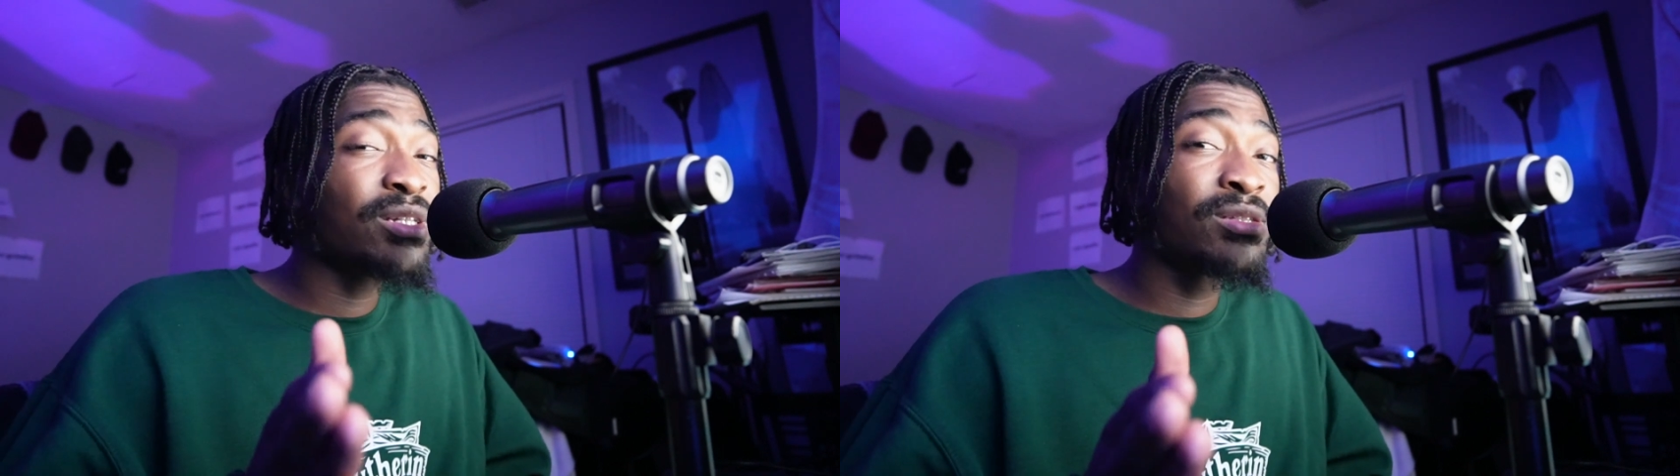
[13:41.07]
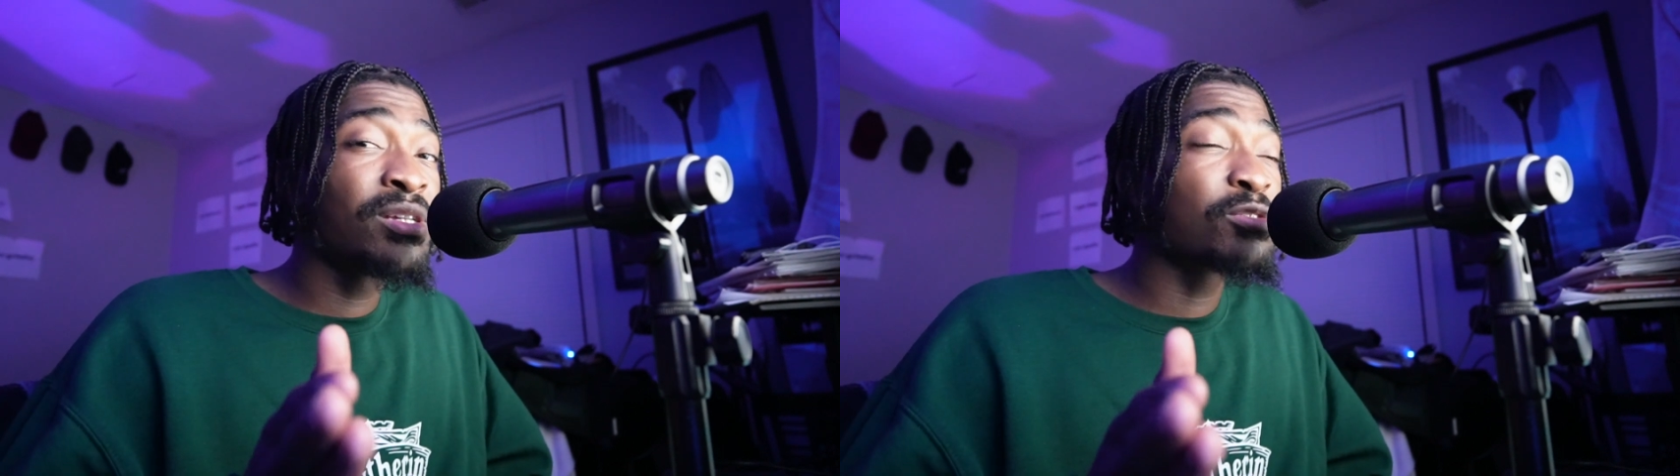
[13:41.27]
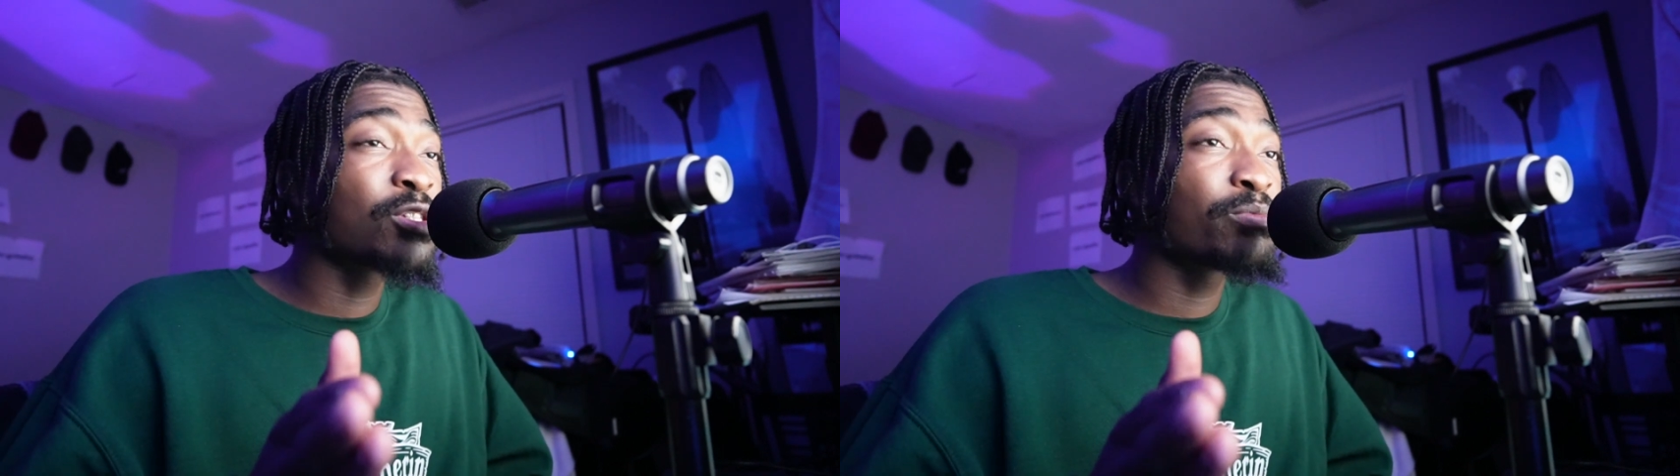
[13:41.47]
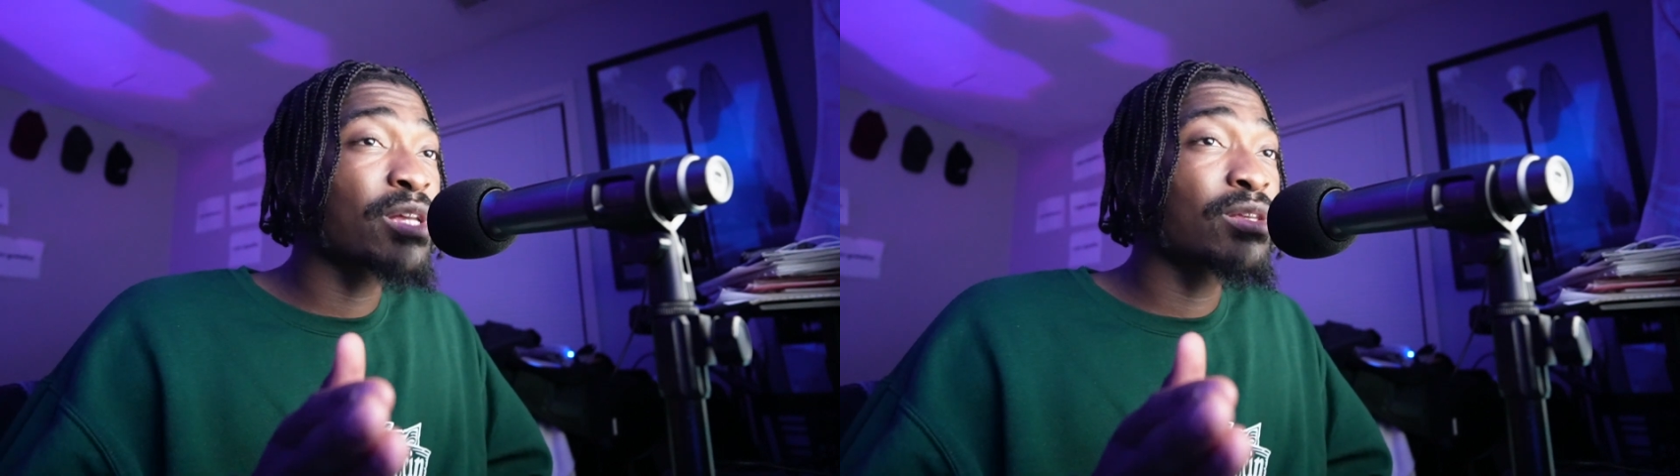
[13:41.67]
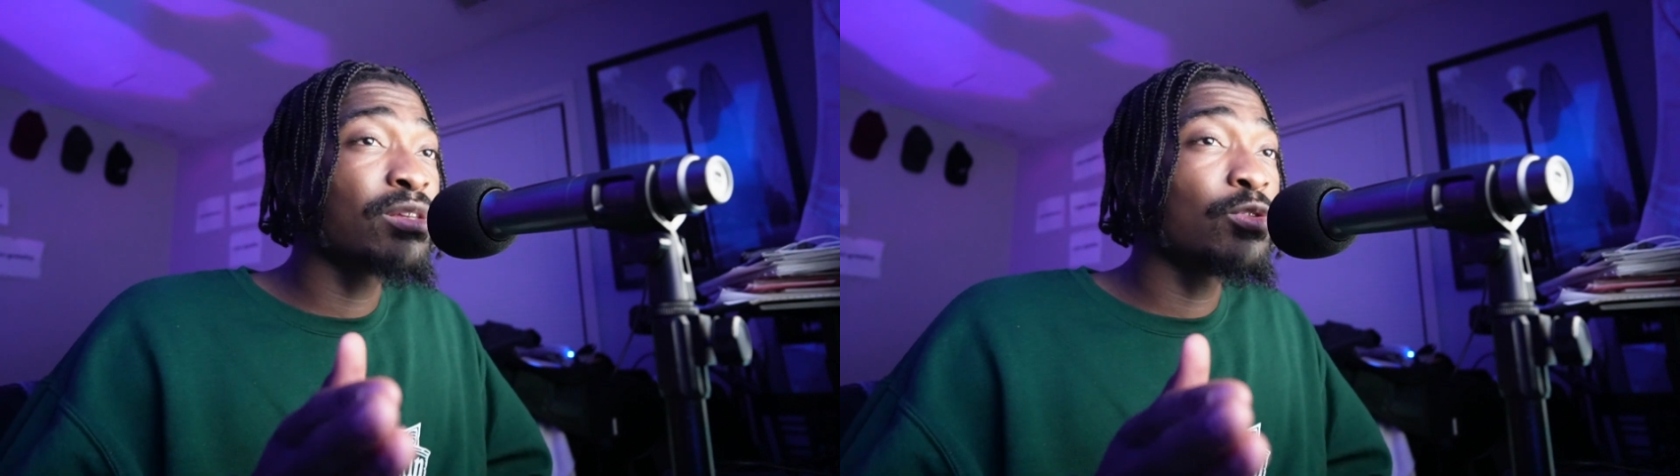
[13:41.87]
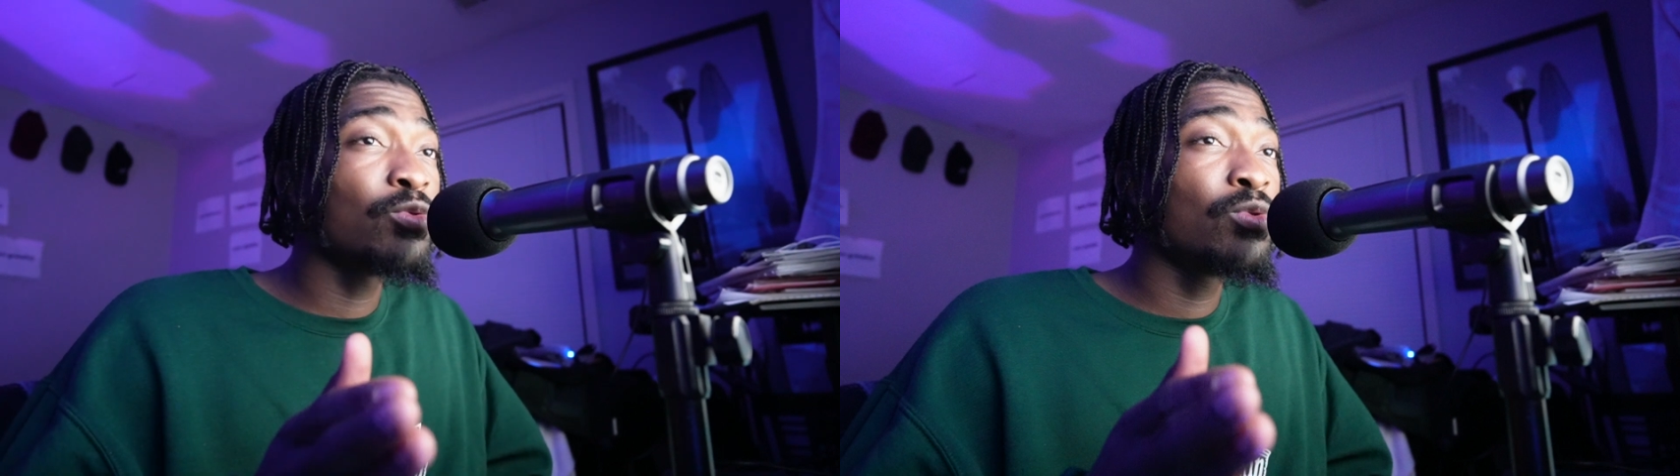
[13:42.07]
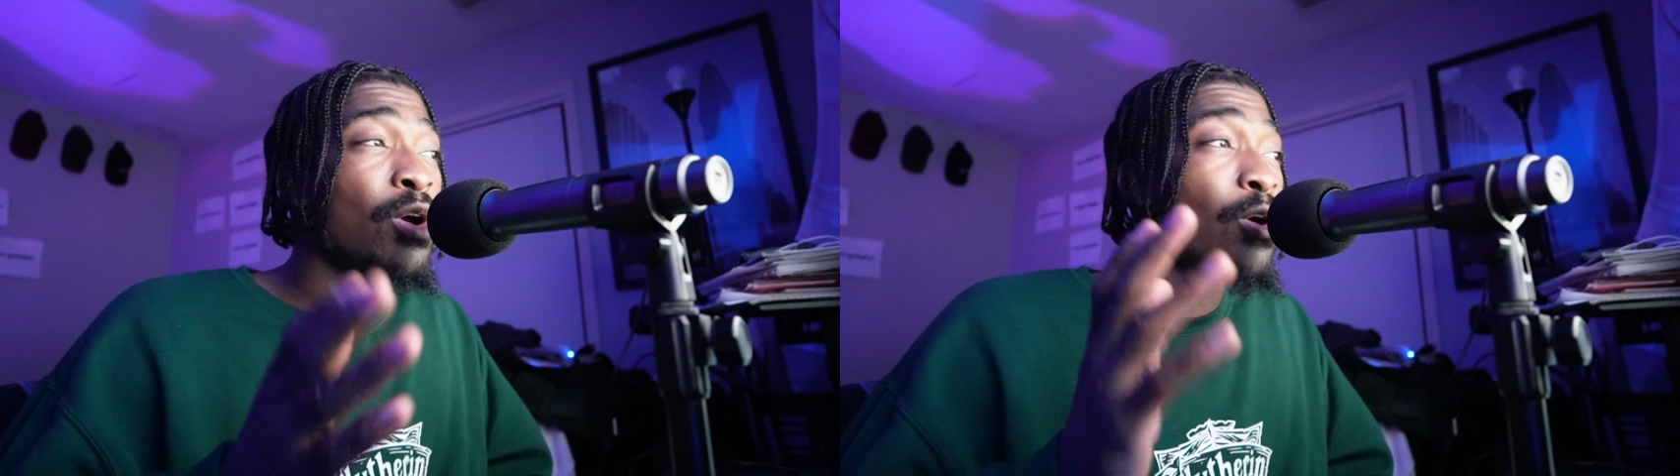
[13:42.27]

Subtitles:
is disrespecting you